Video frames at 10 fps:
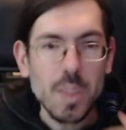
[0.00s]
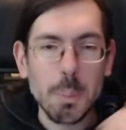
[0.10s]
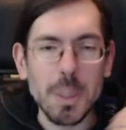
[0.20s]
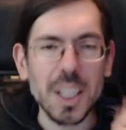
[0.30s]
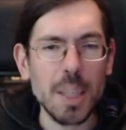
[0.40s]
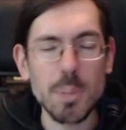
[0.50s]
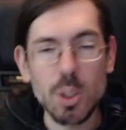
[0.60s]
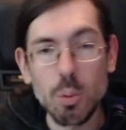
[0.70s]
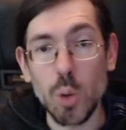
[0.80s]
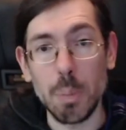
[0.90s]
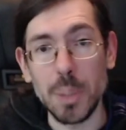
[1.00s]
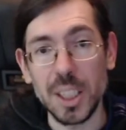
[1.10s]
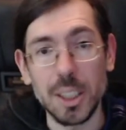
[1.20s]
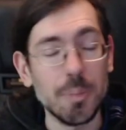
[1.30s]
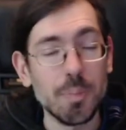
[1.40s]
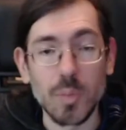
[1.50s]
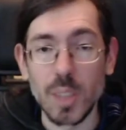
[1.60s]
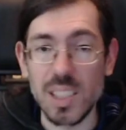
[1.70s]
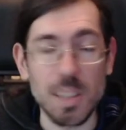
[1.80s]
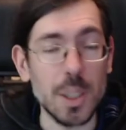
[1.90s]
But he keeps robbing
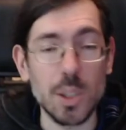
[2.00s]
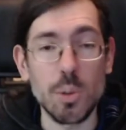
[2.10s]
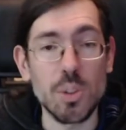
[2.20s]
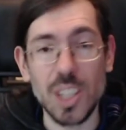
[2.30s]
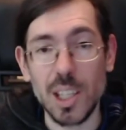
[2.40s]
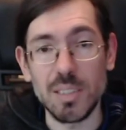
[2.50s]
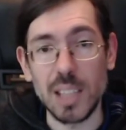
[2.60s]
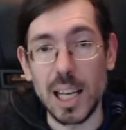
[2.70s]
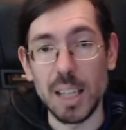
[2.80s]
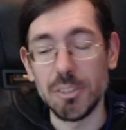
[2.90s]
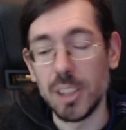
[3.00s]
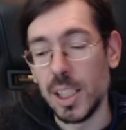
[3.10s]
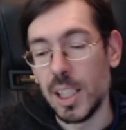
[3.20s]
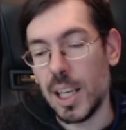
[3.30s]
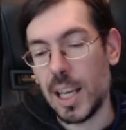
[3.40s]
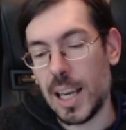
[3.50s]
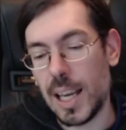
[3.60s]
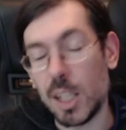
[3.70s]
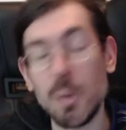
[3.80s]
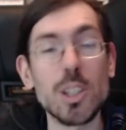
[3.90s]
as a means to stay alive,
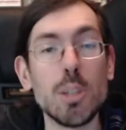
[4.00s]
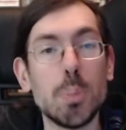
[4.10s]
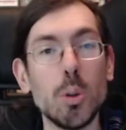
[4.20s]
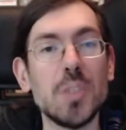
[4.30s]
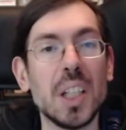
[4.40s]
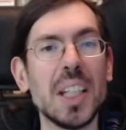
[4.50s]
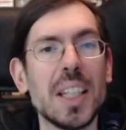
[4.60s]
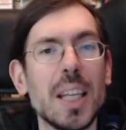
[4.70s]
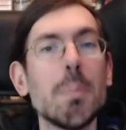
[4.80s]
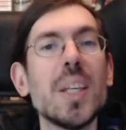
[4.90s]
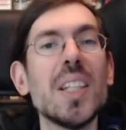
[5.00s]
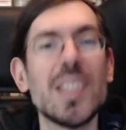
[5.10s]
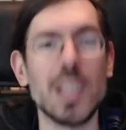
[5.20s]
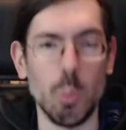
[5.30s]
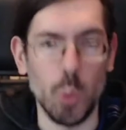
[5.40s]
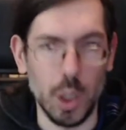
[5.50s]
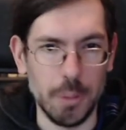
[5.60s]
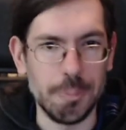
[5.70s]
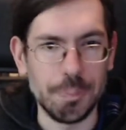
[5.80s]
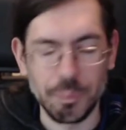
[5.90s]
and he wants to prove that he can be someone.
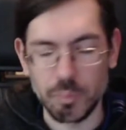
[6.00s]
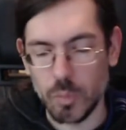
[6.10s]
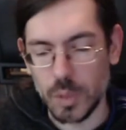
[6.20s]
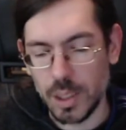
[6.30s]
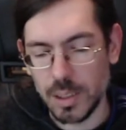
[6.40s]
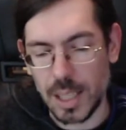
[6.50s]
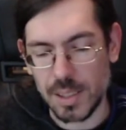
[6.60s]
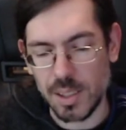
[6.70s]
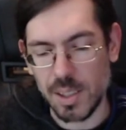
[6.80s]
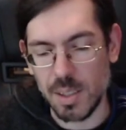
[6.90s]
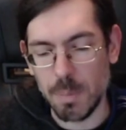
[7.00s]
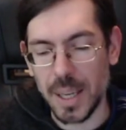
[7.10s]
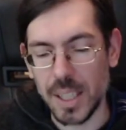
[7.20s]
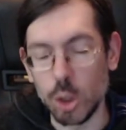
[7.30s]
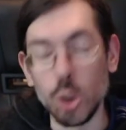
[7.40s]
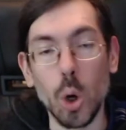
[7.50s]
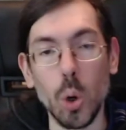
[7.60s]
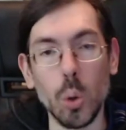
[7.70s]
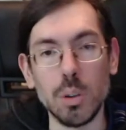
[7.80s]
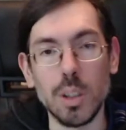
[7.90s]
That's his main
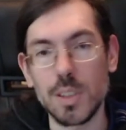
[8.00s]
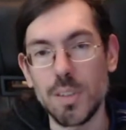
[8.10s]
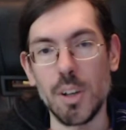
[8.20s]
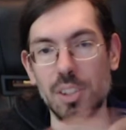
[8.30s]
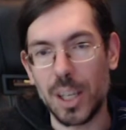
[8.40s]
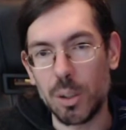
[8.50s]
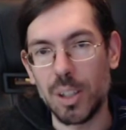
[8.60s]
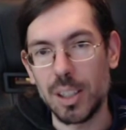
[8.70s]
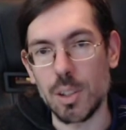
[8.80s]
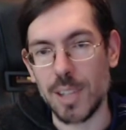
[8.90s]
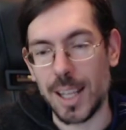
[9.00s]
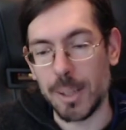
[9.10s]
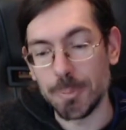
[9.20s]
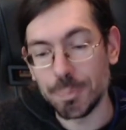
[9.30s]
goal, as far as I could understand.